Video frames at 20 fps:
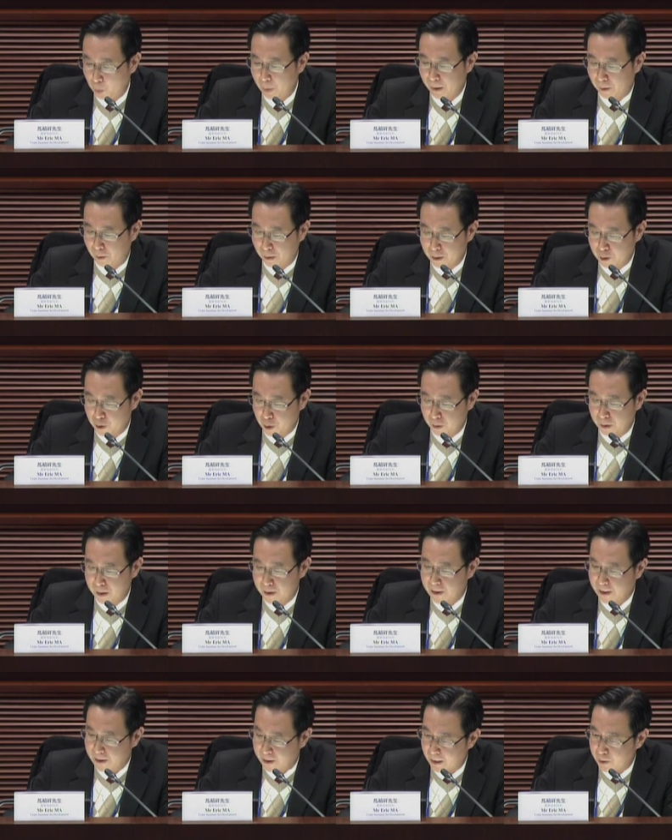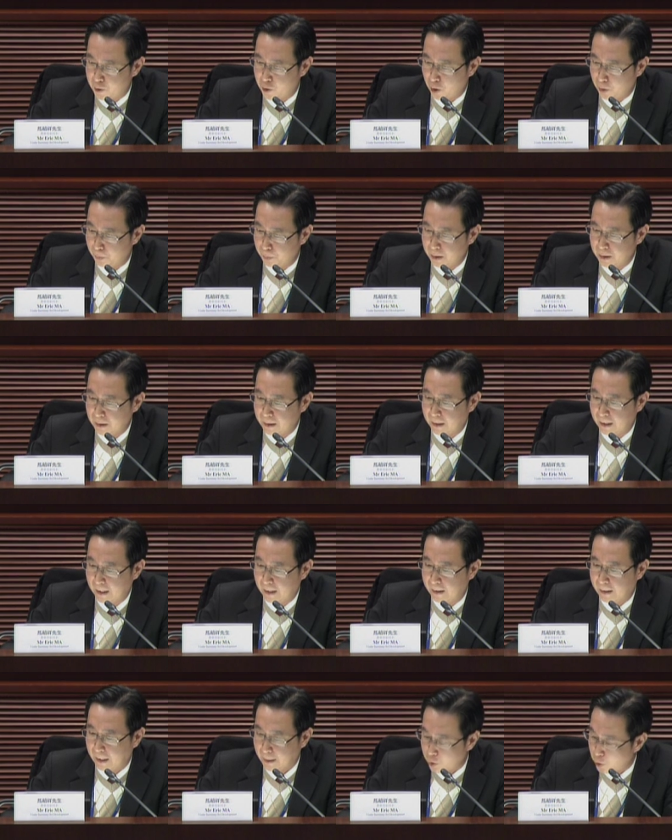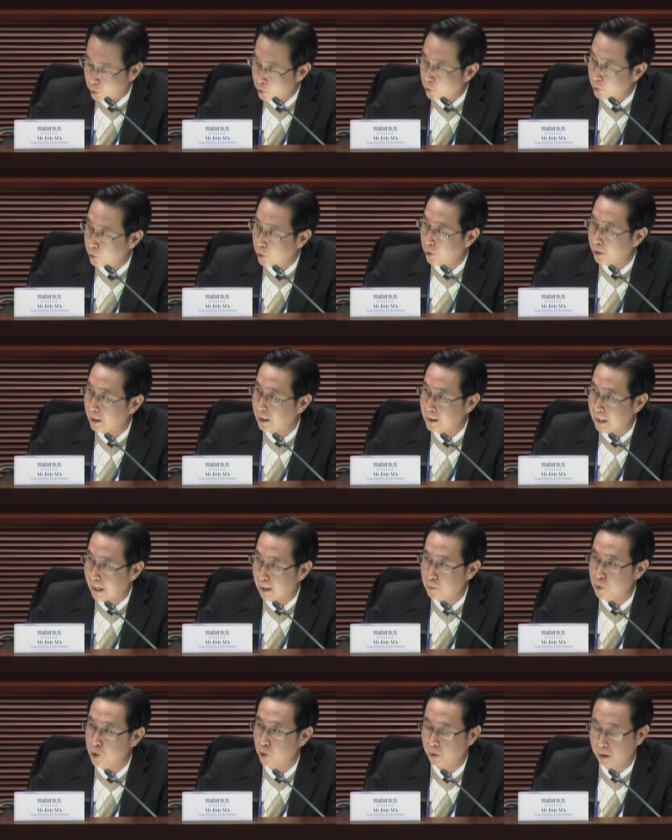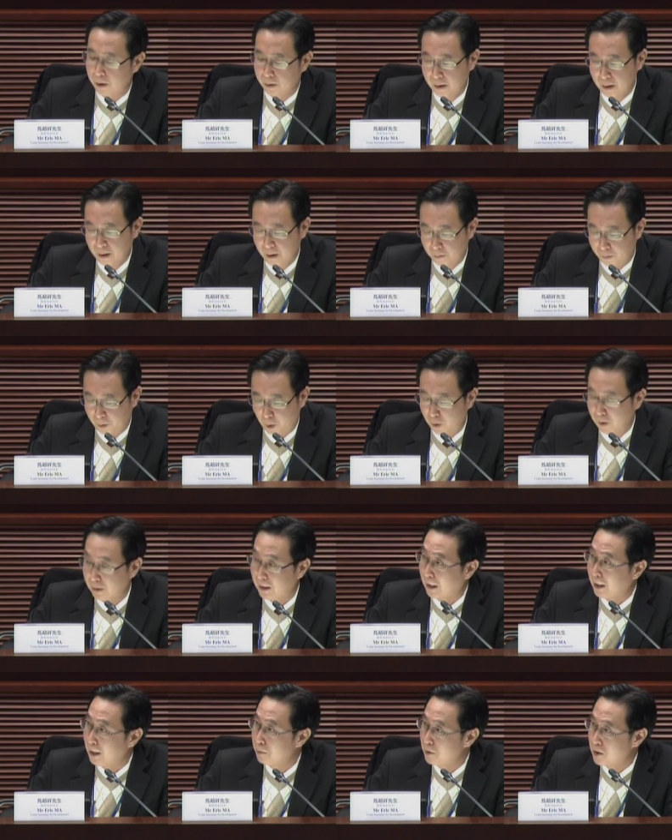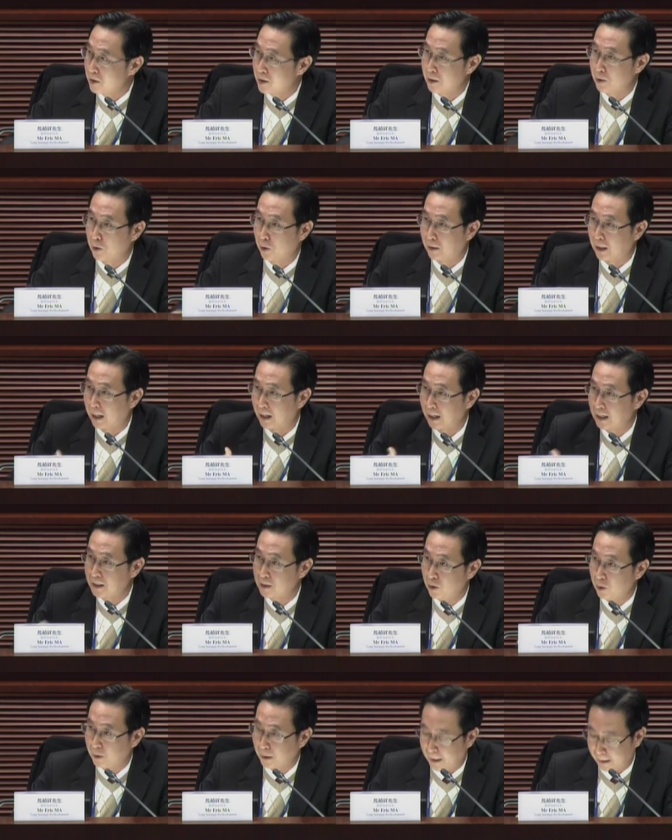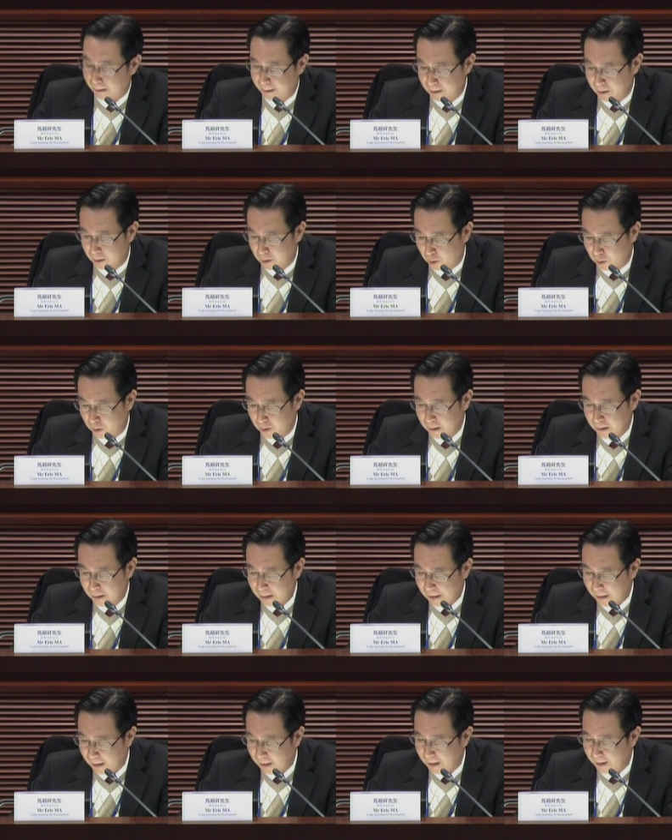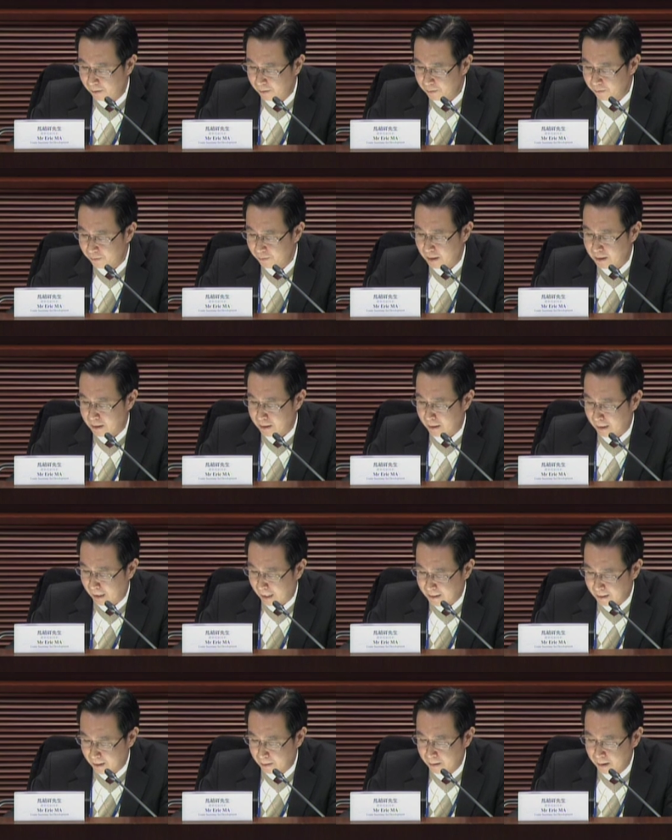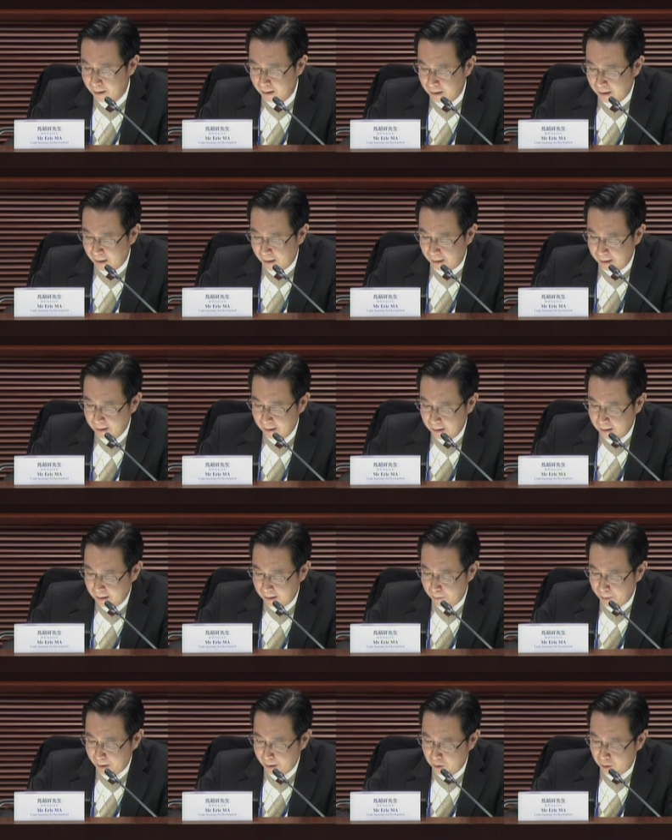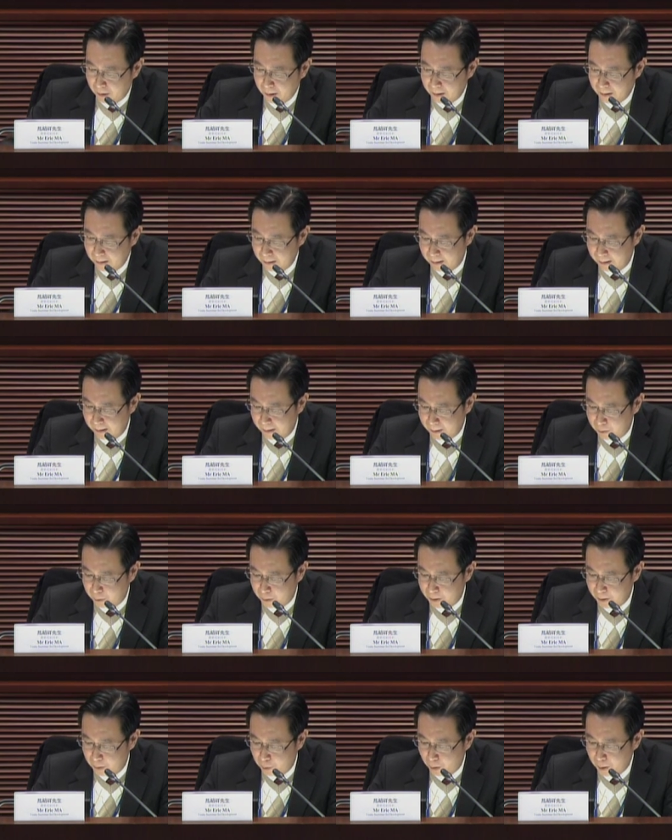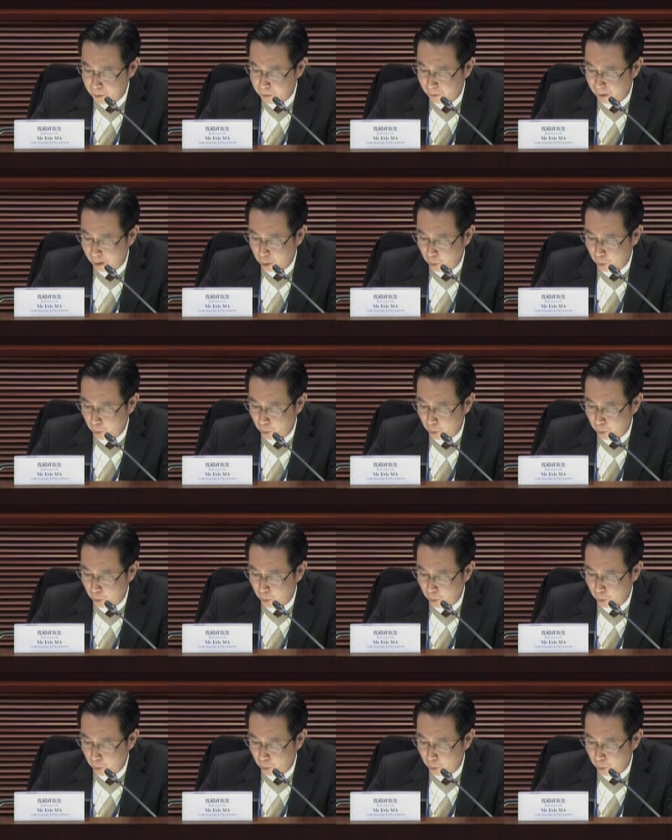So it's not proper for us to group them into different groups of redevelopment potential. It would be better for us to show you the raw data.